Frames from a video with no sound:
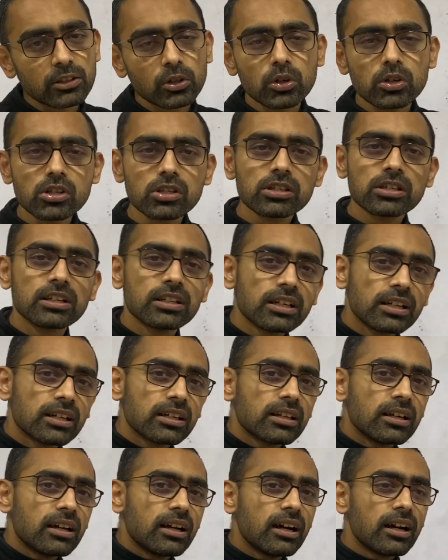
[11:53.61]
those
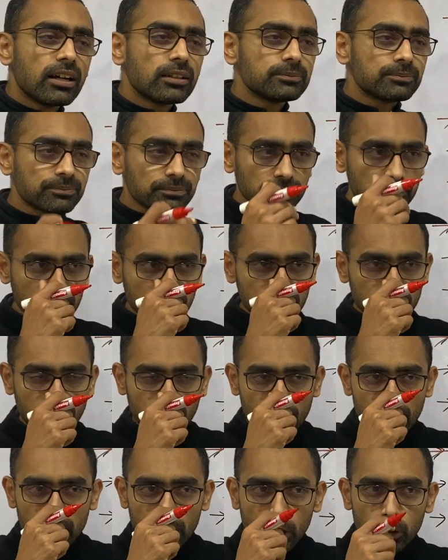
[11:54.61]
who
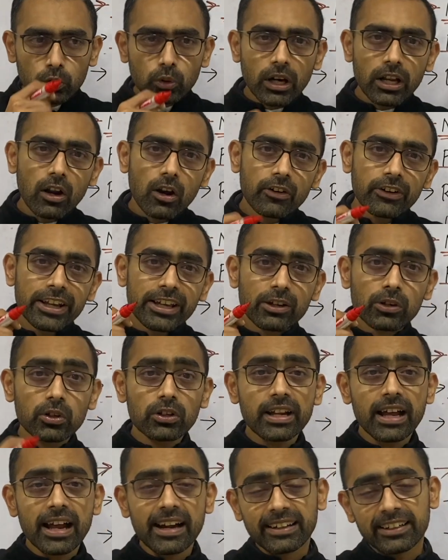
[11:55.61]
are already
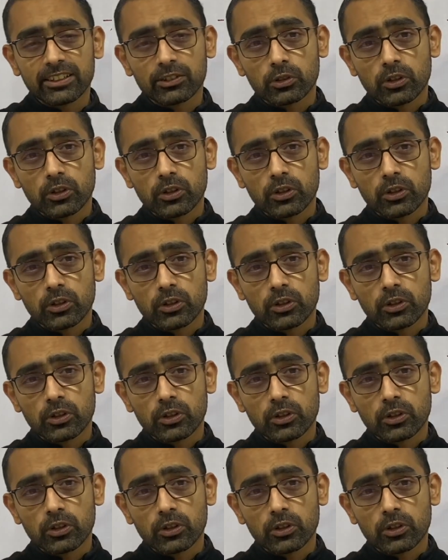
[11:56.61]
good at it,